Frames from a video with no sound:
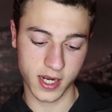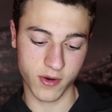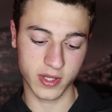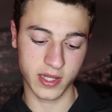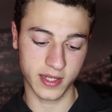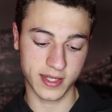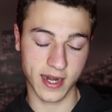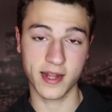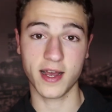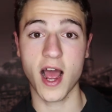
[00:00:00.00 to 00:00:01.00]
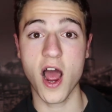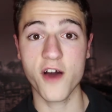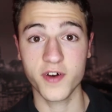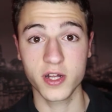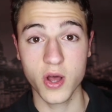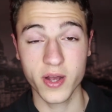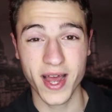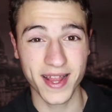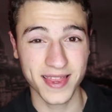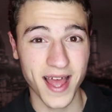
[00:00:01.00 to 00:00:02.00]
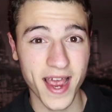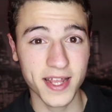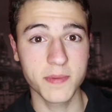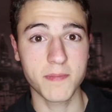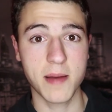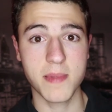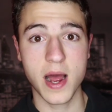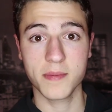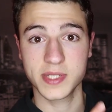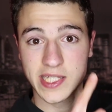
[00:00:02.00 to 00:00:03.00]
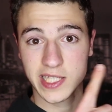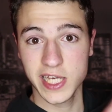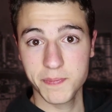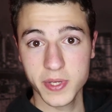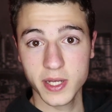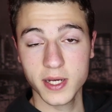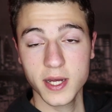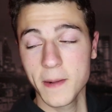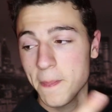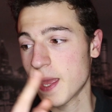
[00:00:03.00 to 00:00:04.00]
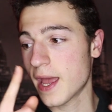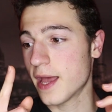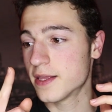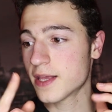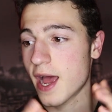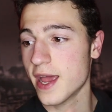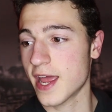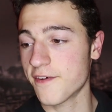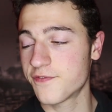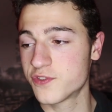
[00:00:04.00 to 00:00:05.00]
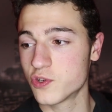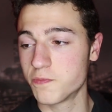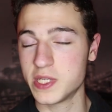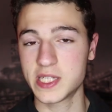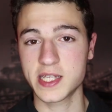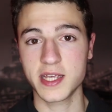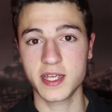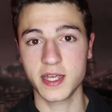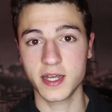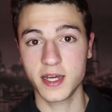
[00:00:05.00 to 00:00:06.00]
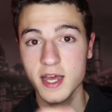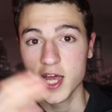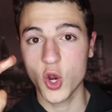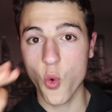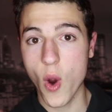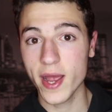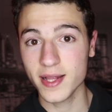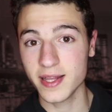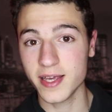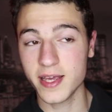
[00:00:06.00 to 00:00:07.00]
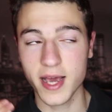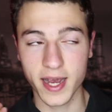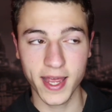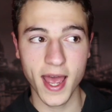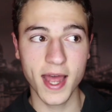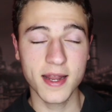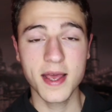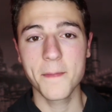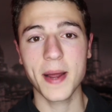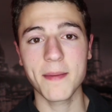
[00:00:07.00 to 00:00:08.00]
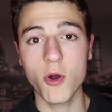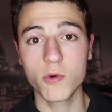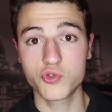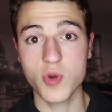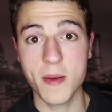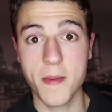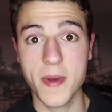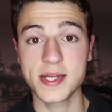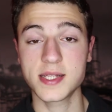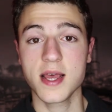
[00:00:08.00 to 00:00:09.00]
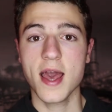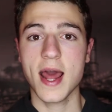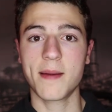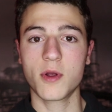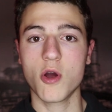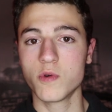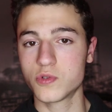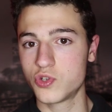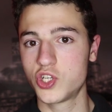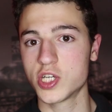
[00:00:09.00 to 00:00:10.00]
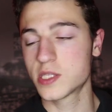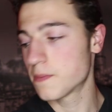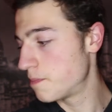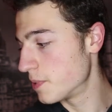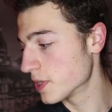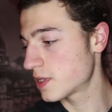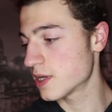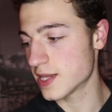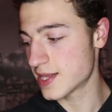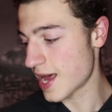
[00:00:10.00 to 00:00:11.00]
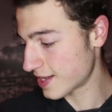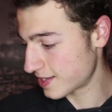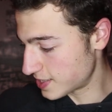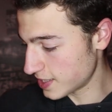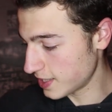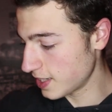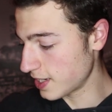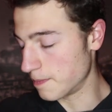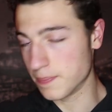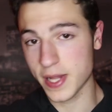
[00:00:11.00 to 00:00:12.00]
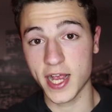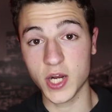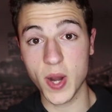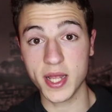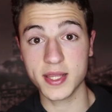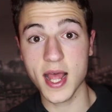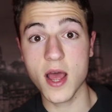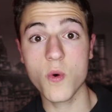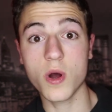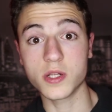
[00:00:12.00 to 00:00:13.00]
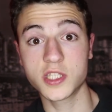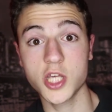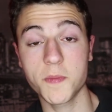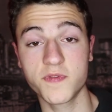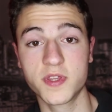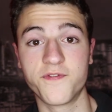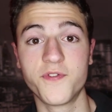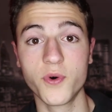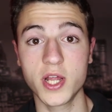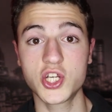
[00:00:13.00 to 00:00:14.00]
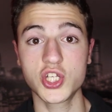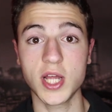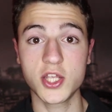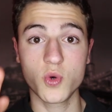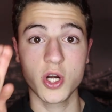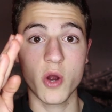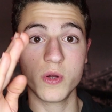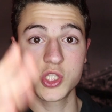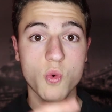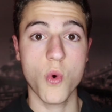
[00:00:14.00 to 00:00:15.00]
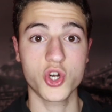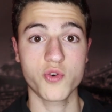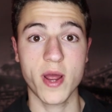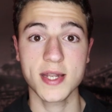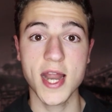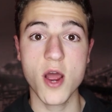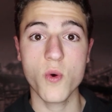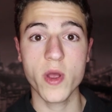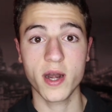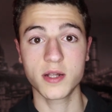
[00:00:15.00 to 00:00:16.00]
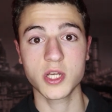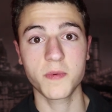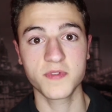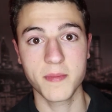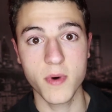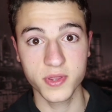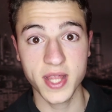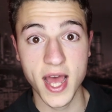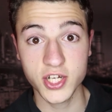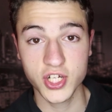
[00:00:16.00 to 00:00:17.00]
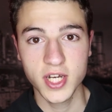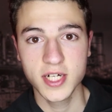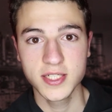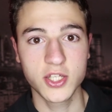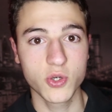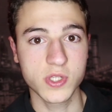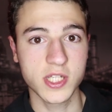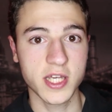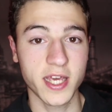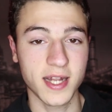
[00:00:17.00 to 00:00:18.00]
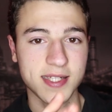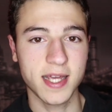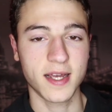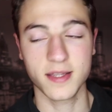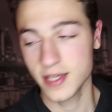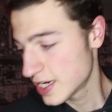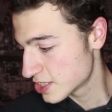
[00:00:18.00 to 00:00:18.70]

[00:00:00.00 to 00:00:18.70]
currently 10:30 o'clock at night, my mom's sleeping, and I have to be singing quietly again, but I'm going to try my best, and I'm going to just put that singing and playing right now on top of the footage that you are going to watch right now, and on top of the montage that you'll see in a second.